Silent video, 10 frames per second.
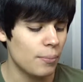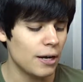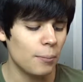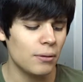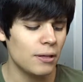
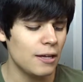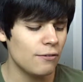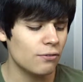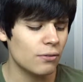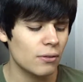but I
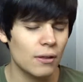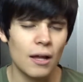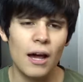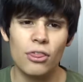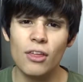
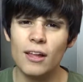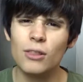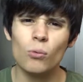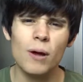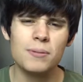
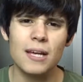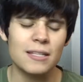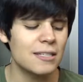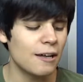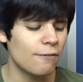thought the
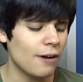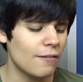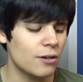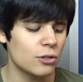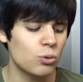website said
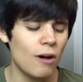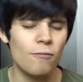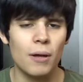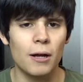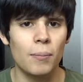
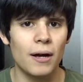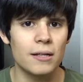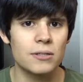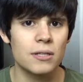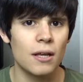512
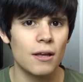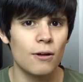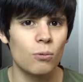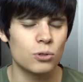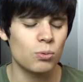megabytes
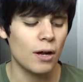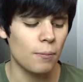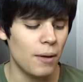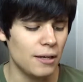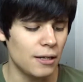was
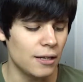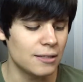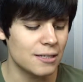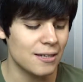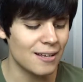recommended.
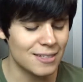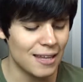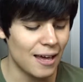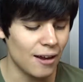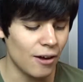It does not
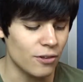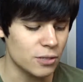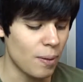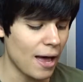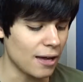say that on
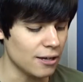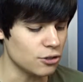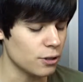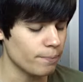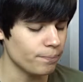this
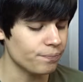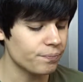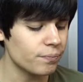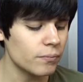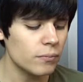package.
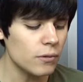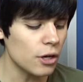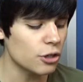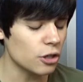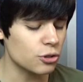
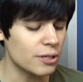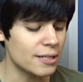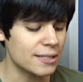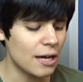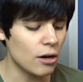You also
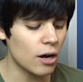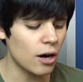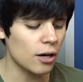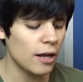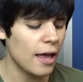need a sound
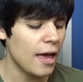card,